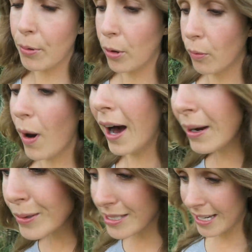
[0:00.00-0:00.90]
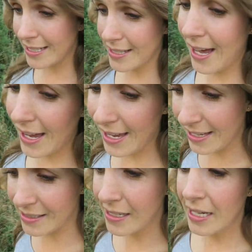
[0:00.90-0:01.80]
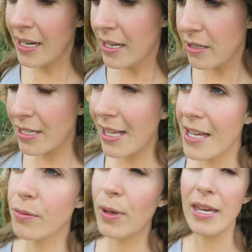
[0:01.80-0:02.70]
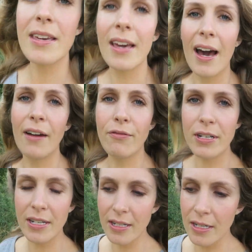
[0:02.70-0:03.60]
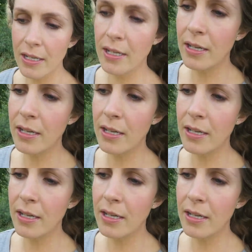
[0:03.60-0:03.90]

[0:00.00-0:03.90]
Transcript: But what I would say to that is, so this last week I've ridden